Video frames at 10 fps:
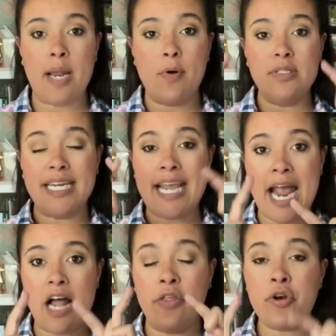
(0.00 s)
I post a
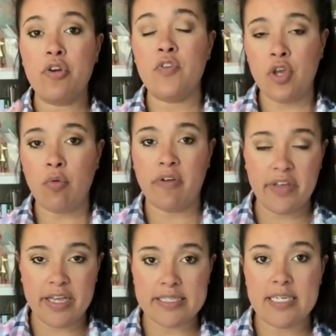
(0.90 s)
calendar view of
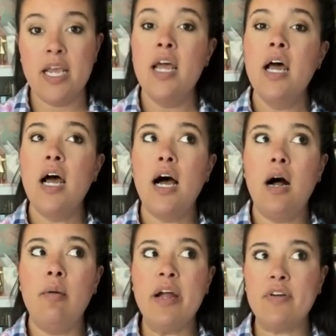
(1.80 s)
it
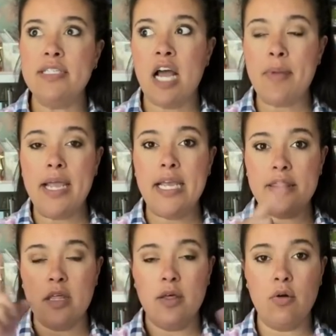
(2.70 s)
um, every time I get
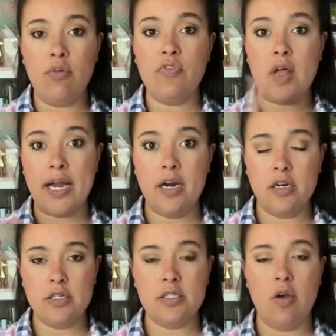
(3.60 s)
the little
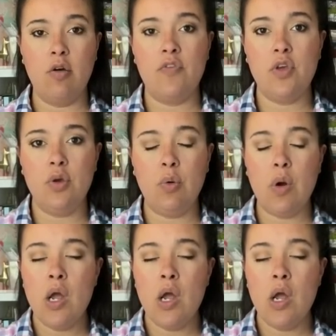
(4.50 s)
flyer. So if you